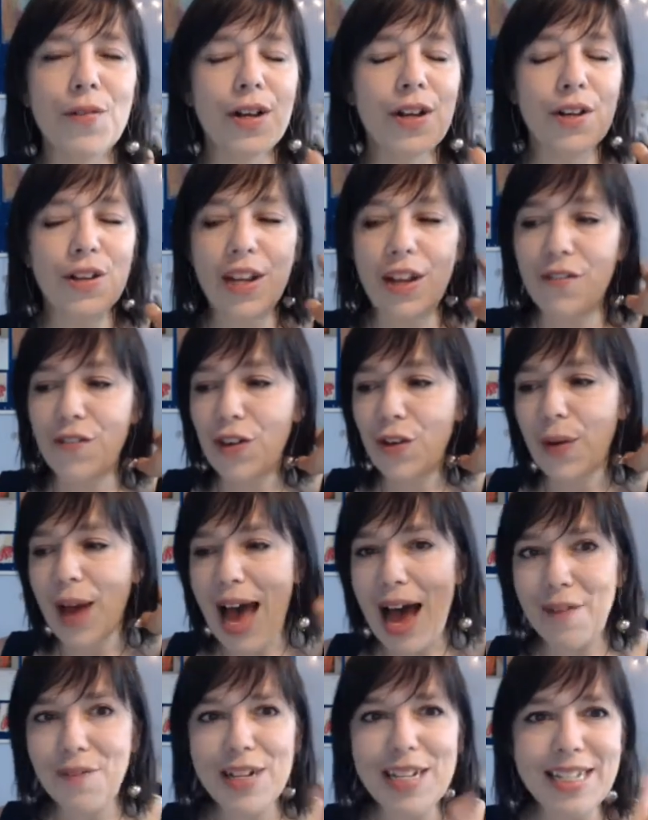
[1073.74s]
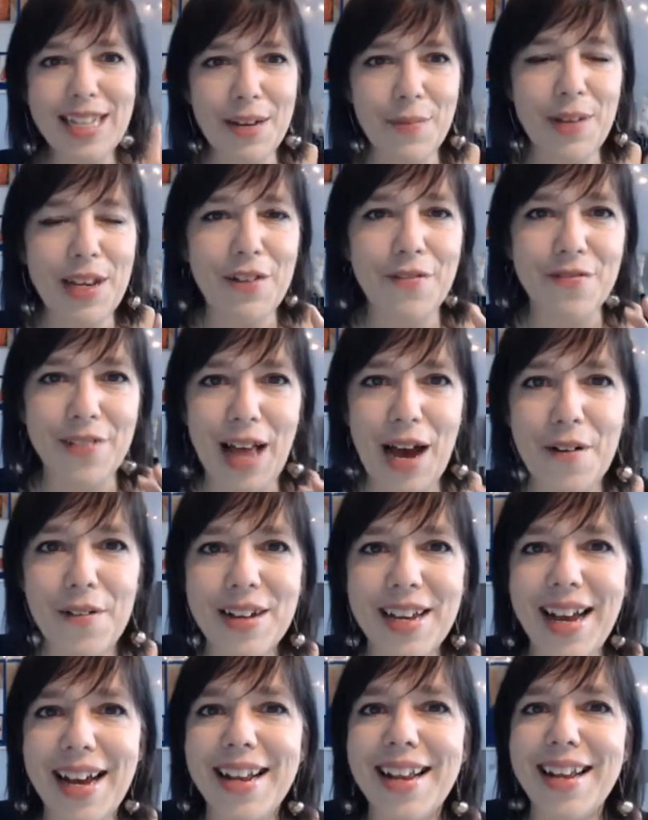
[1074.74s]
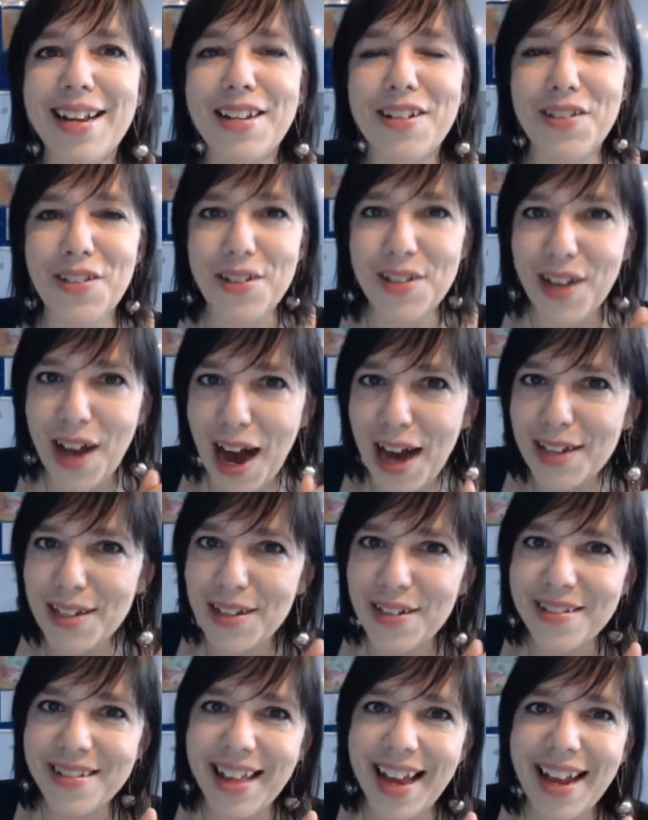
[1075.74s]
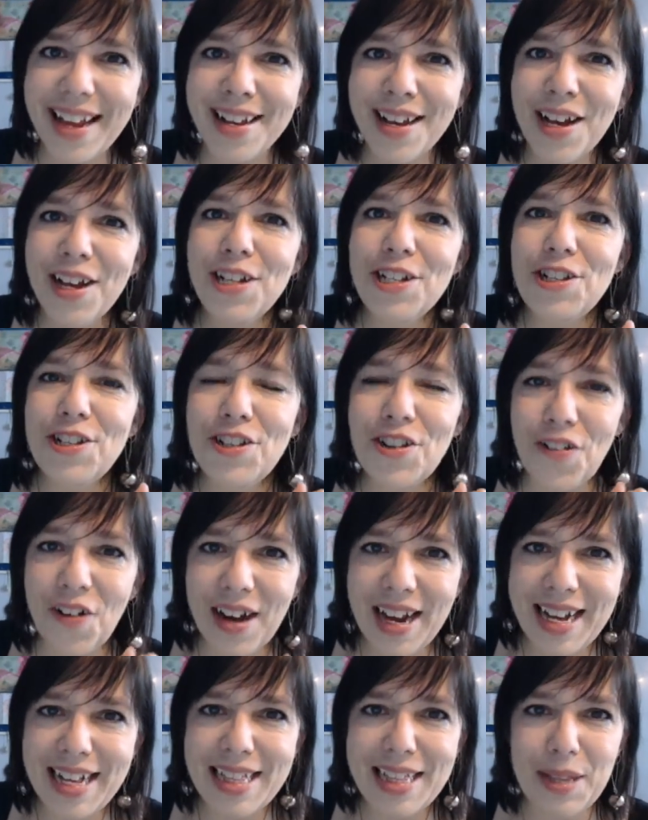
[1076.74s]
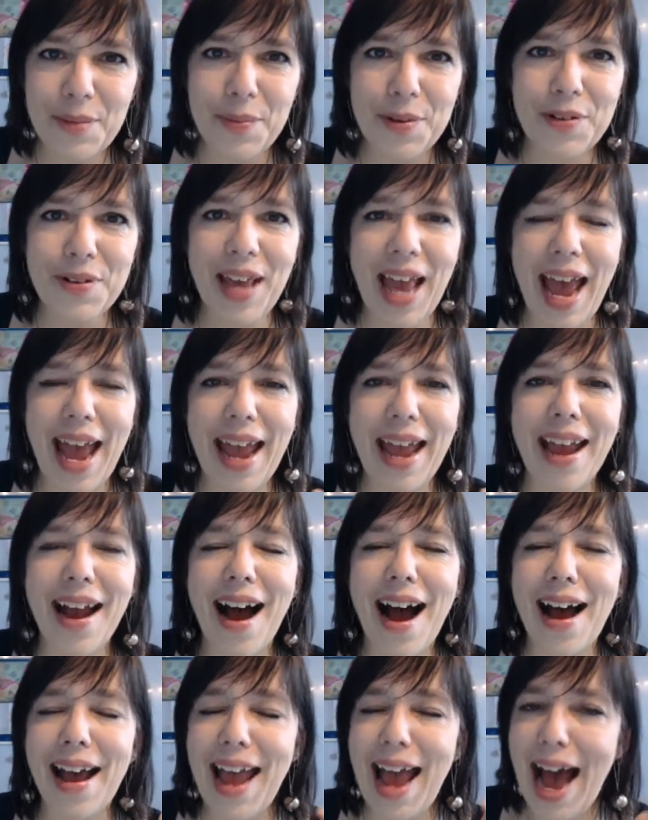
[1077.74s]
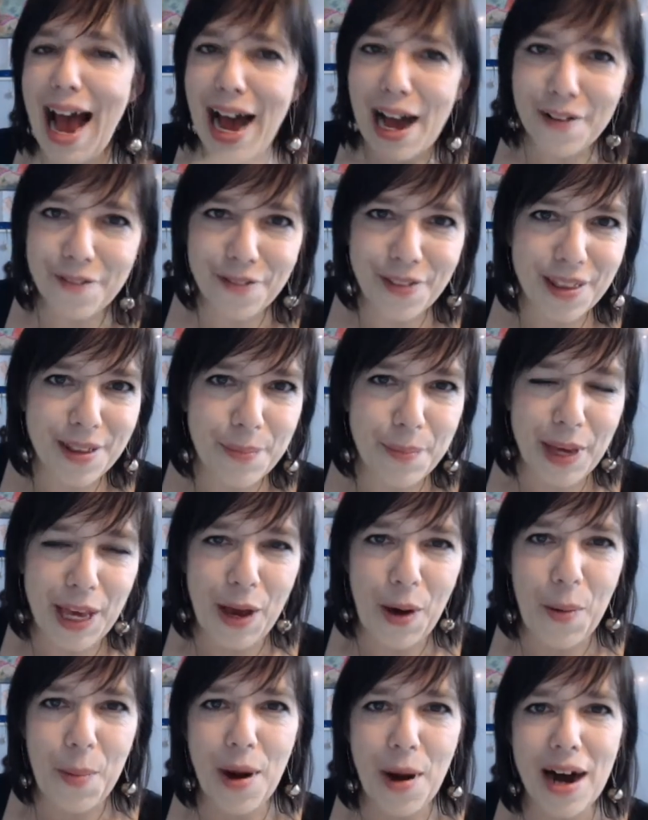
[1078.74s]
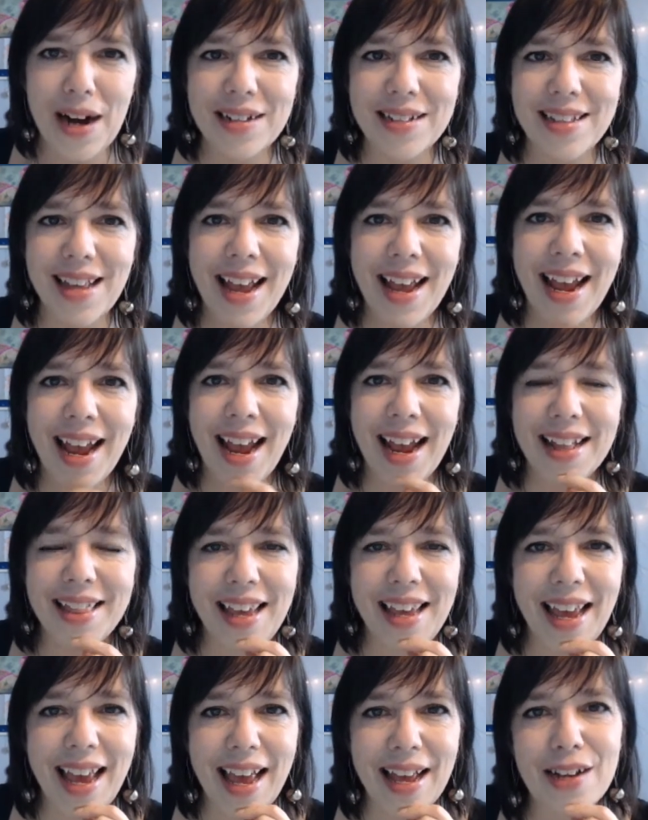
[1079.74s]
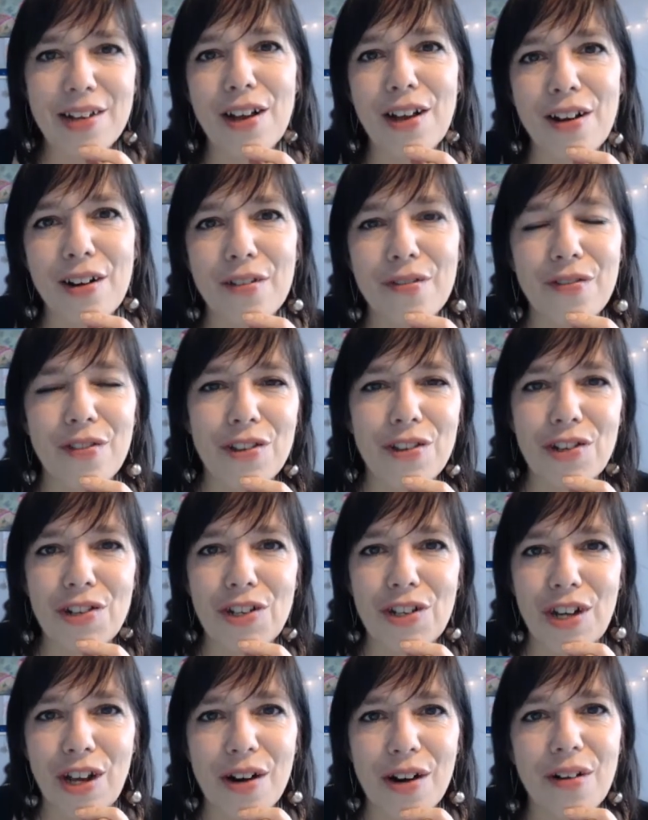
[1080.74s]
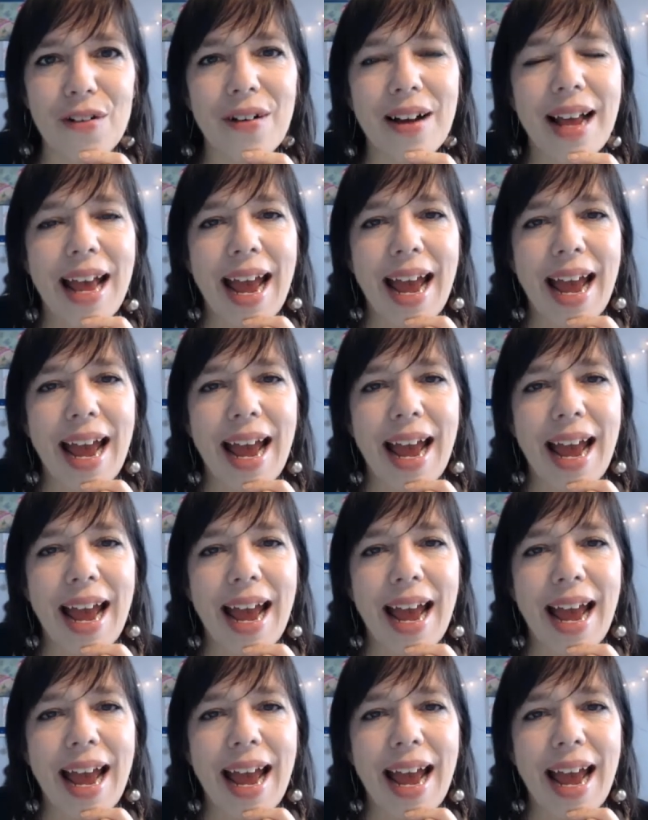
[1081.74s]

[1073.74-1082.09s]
If you haven't sent me a flower yet, it is not too late. Join the bouquet. I have the P.O. box at the end of the show.